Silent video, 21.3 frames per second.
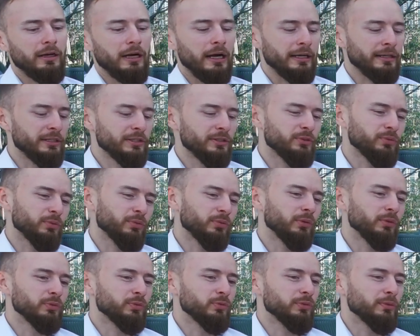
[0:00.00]
I need to
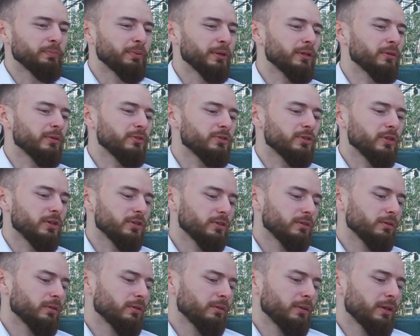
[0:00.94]
go to the petrol
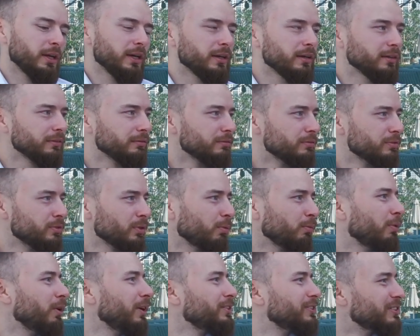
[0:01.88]
station. Okay, so
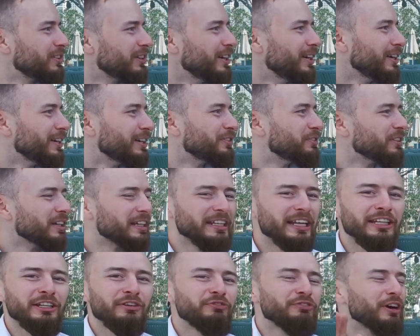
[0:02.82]
what?
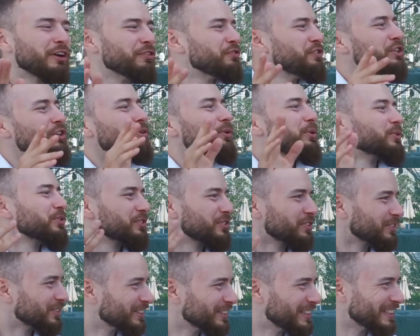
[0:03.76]
Another 5 euros,
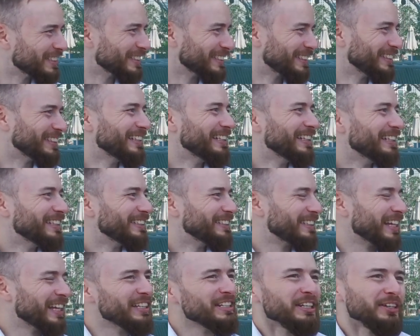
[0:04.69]

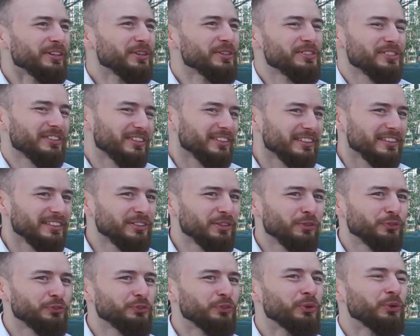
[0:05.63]
mm-hmm. 10 euros,
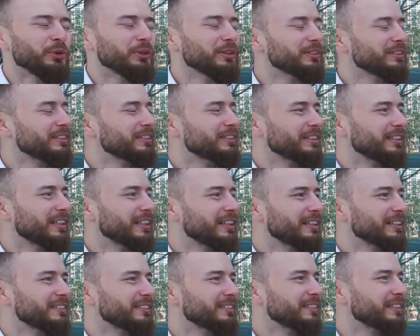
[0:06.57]
you're full.
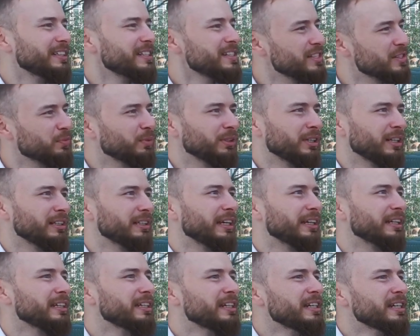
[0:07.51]
Yeah, this is what I
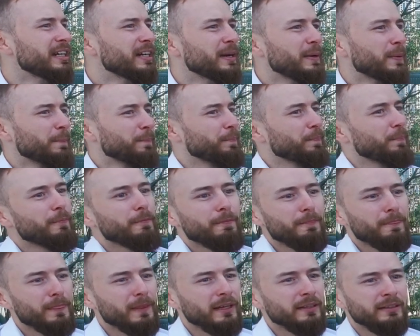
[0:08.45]
like.
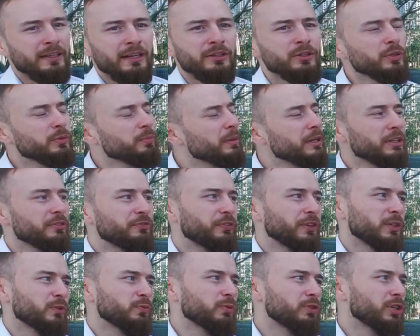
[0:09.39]
There are not many
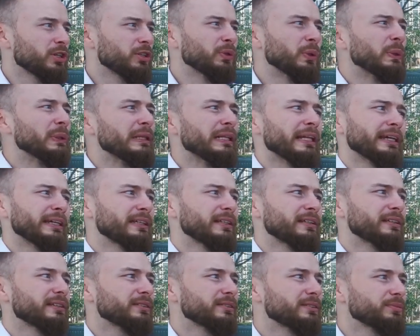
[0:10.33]
things which I don't like,
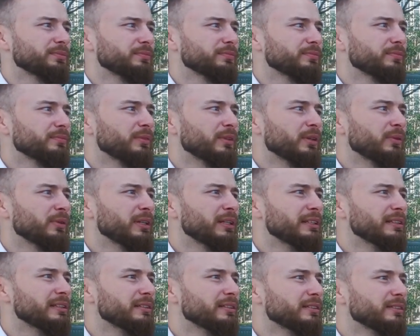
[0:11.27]
really.